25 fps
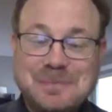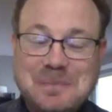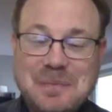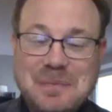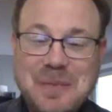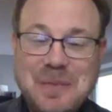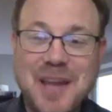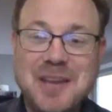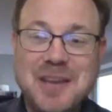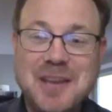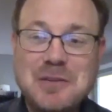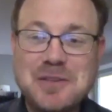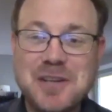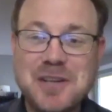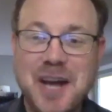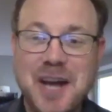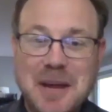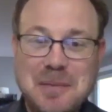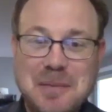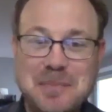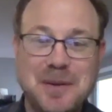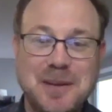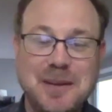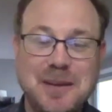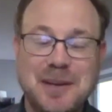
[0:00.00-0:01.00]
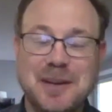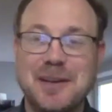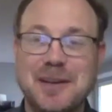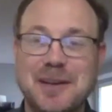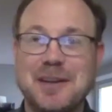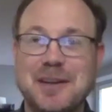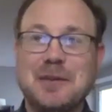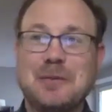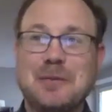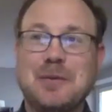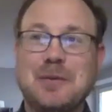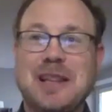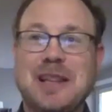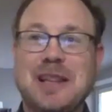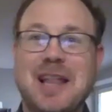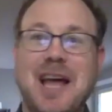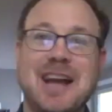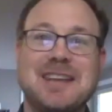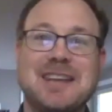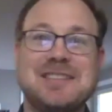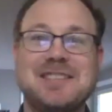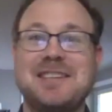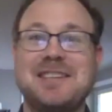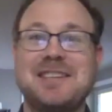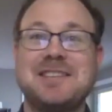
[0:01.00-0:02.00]
and you type in
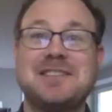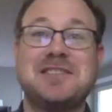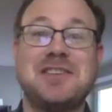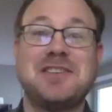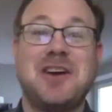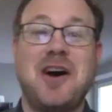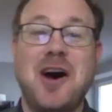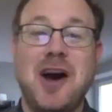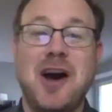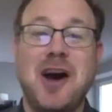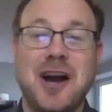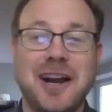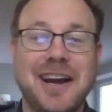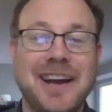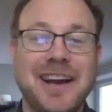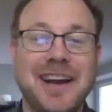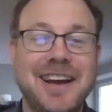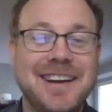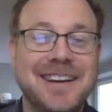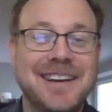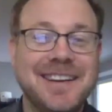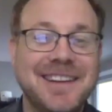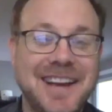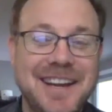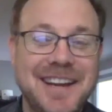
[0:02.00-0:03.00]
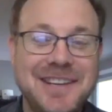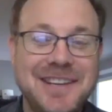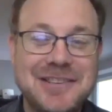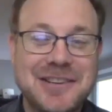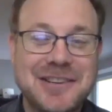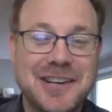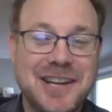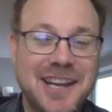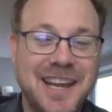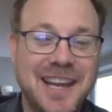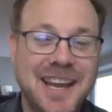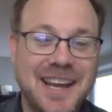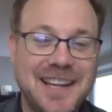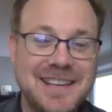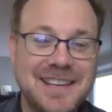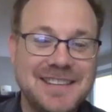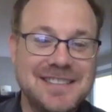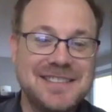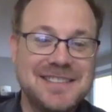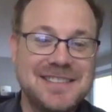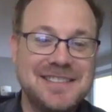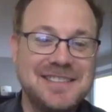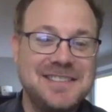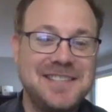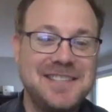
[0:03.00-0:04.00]
relaxing song, and you're going to get
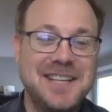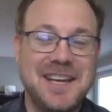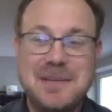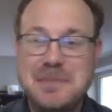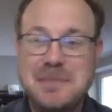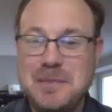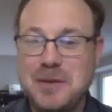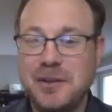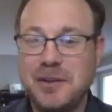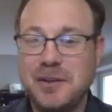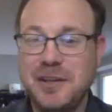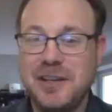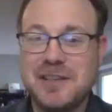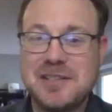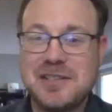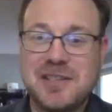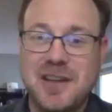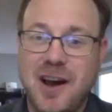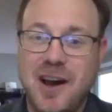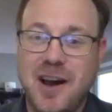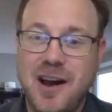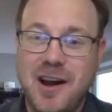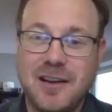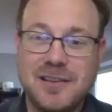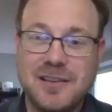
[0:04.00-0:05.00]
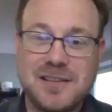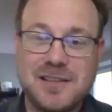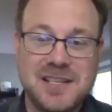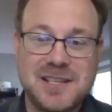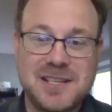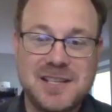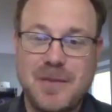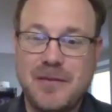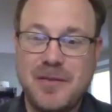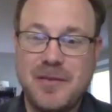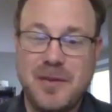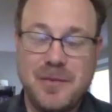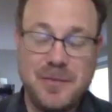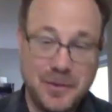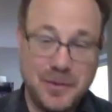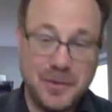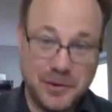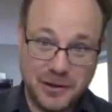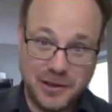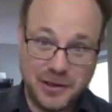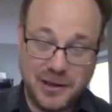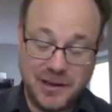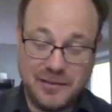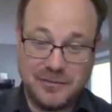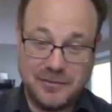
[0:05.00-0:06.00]
10 million songs, and some of them are
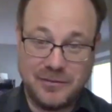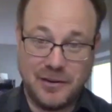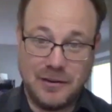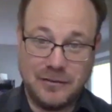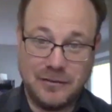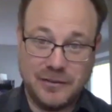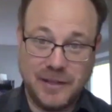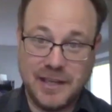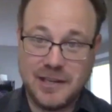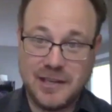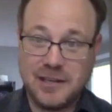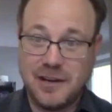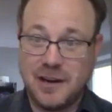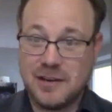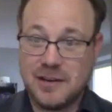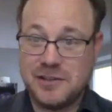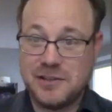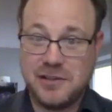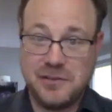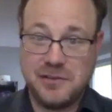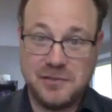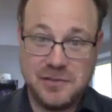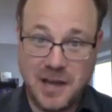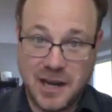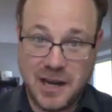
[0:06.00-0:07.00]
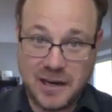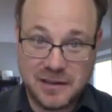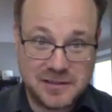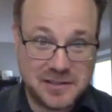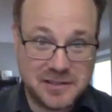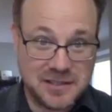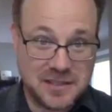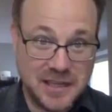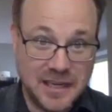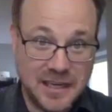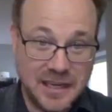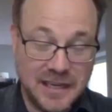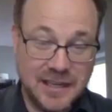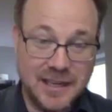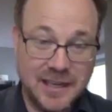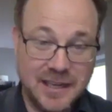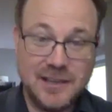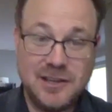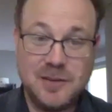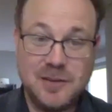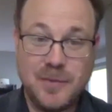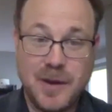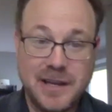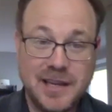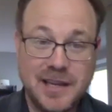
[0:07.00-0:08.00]
going to involve like cartoon ducks, and
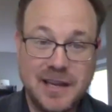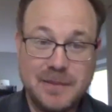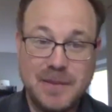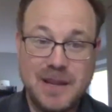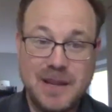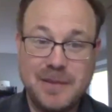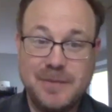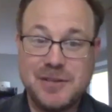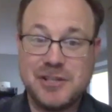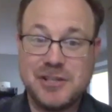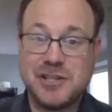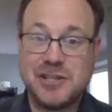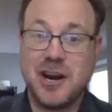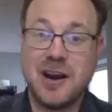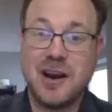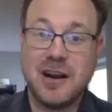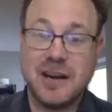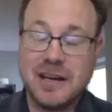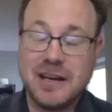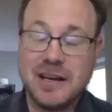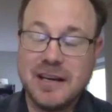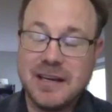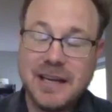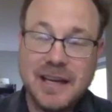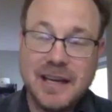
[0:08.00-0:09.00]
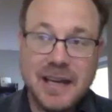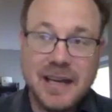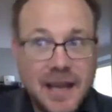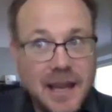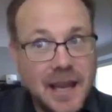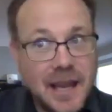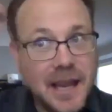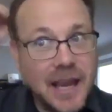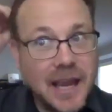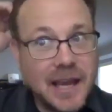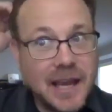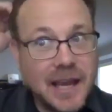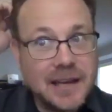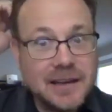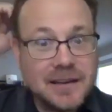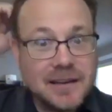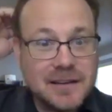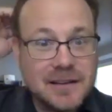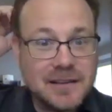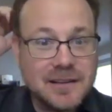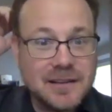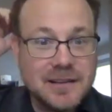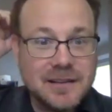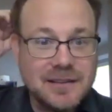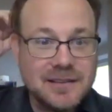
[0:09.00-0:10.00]
you might get Baby Shark, and
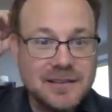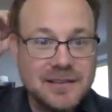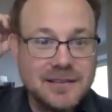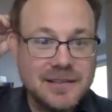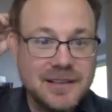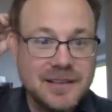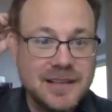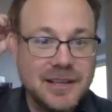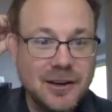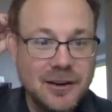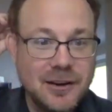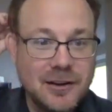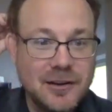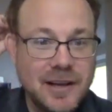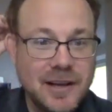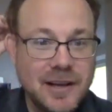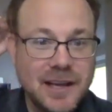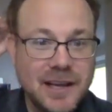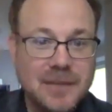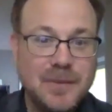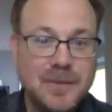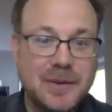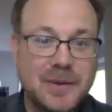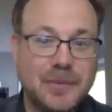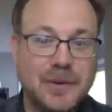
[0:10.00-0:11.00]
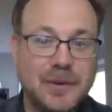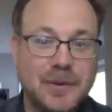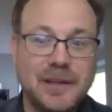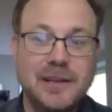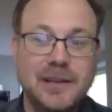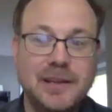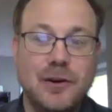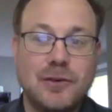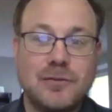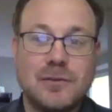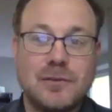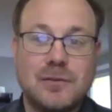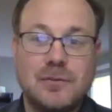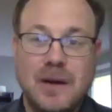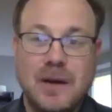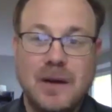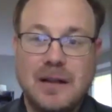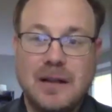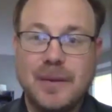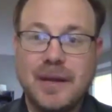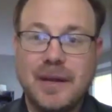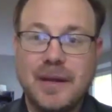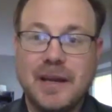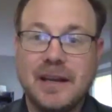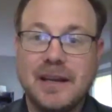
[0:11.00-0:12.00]
you know, it can be really
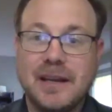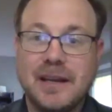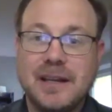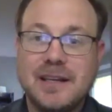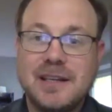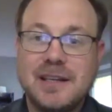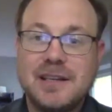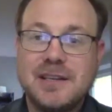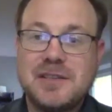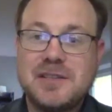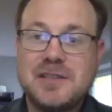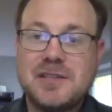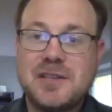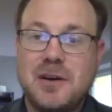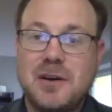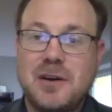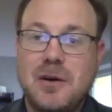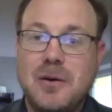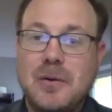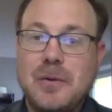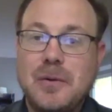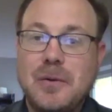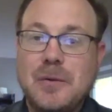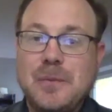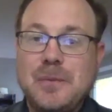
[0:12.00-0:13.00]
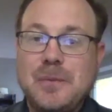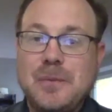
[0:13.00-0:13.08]
overwhelming. So